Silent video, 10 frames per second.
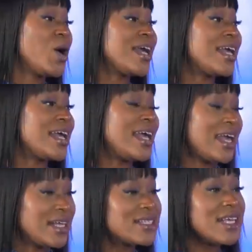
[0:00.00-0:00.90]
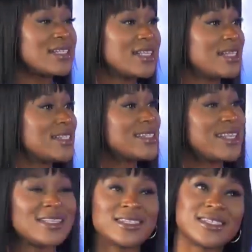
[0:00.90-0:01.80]
the money? It's it's it's
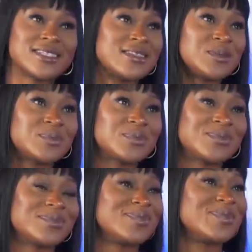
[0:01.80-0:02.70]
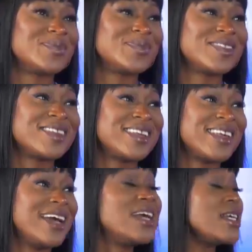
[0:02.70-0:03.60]
it's hmm.
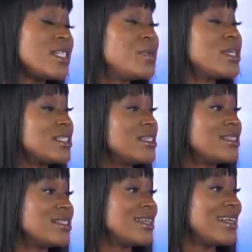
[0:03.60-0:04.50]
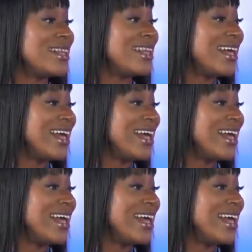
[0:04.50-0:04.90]
it's speechless. I see Albert